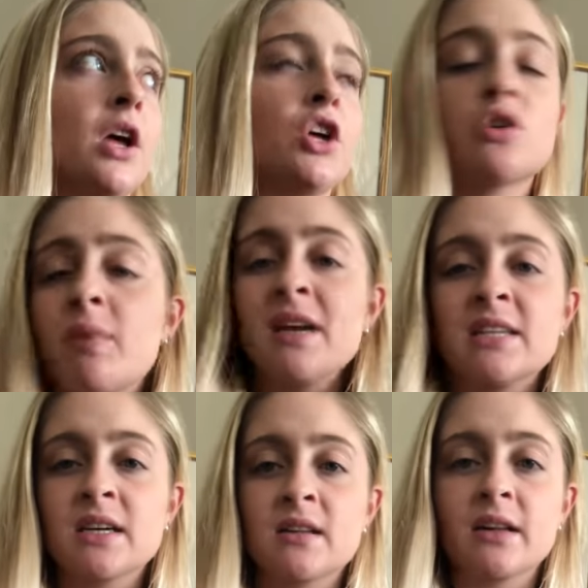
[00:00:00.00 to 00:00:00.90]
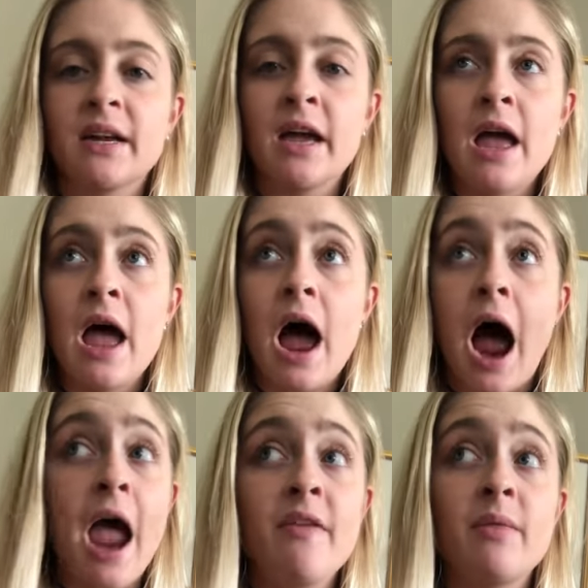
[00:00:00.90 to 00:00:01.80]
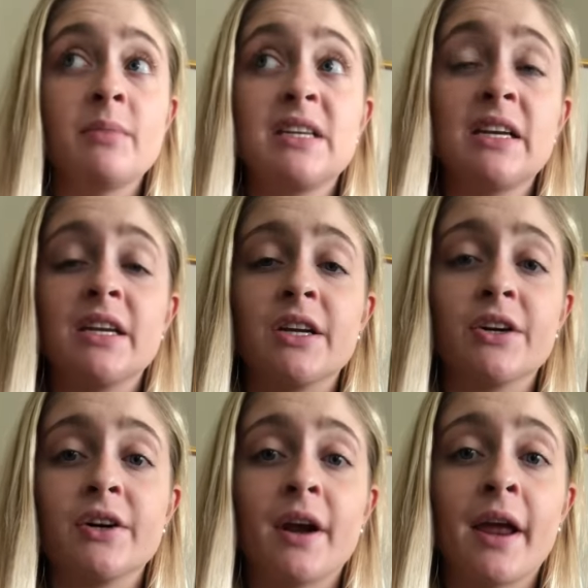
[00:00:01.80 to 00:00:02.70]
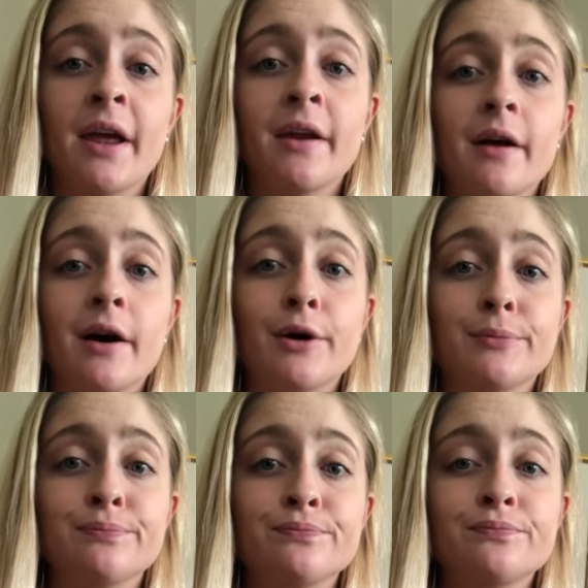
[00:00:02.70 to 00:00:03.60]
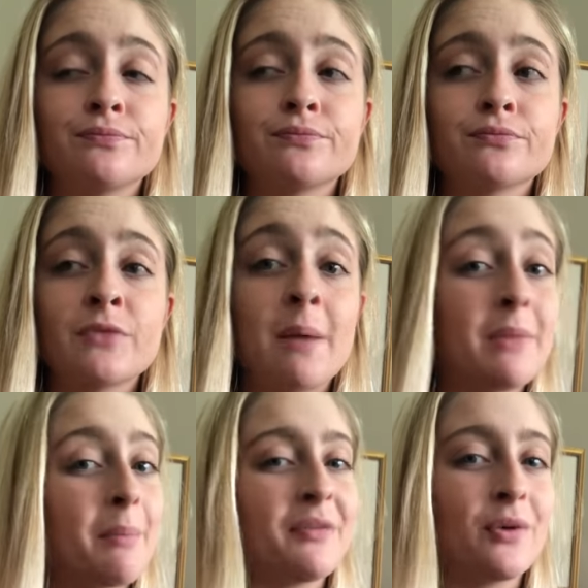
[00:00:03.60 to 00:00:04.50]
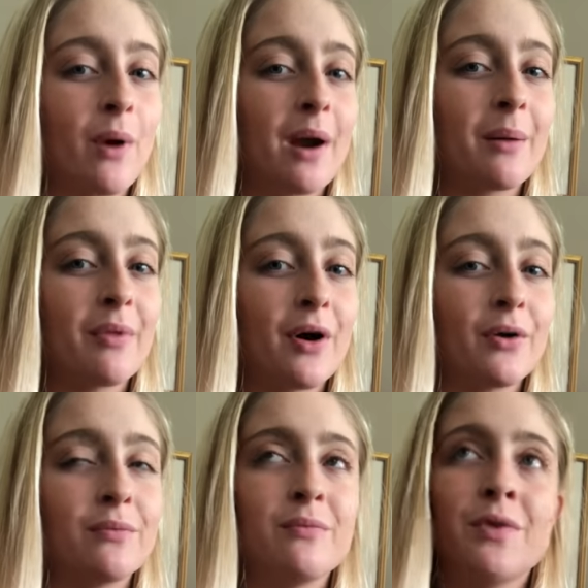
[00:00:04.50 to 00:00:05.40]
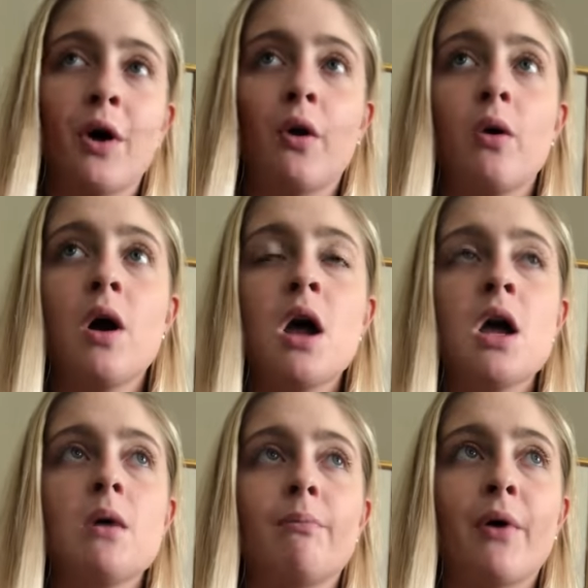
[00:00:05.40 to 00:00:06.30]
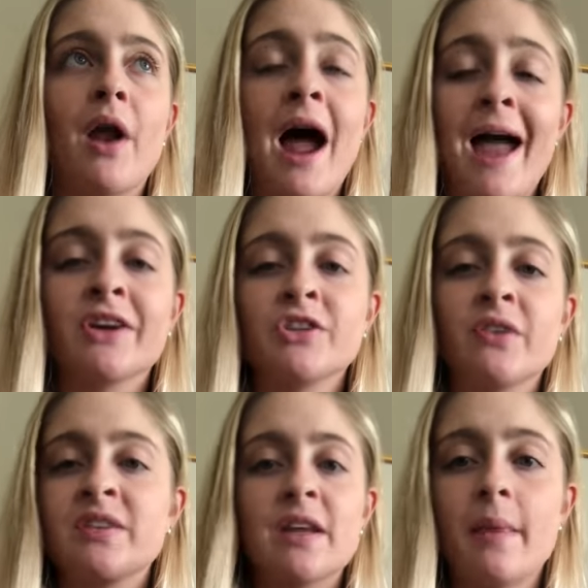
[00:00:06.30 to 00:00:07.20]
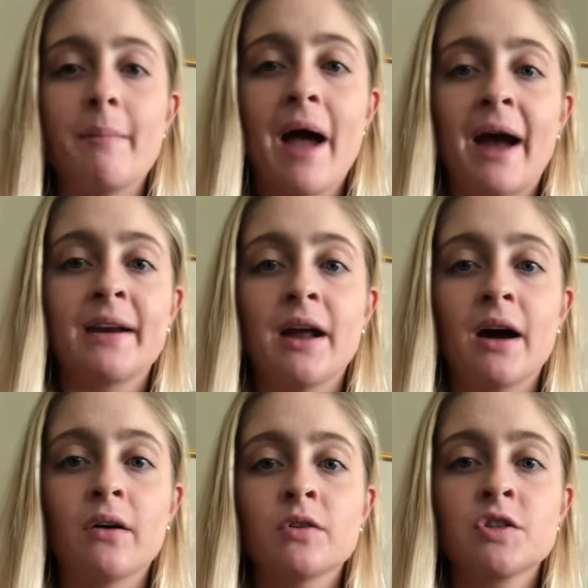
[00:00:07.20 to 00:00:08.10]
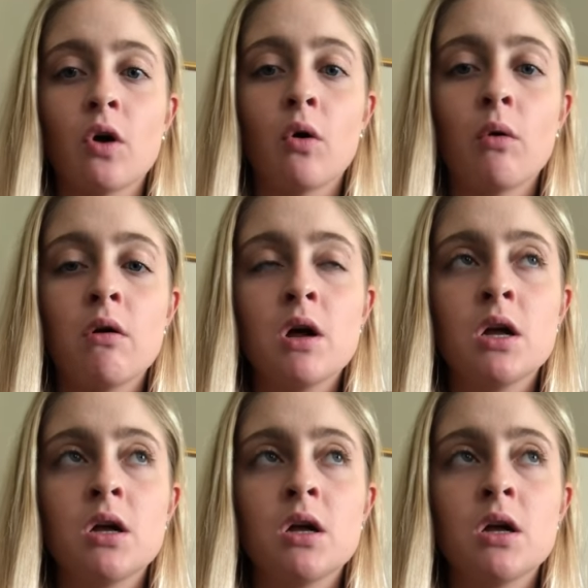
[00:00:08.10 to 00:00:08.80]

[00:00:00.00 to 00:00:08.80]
so basically, I had them sitting here and um, hit me up if you want them though. No. But I actually have to send them back now. So,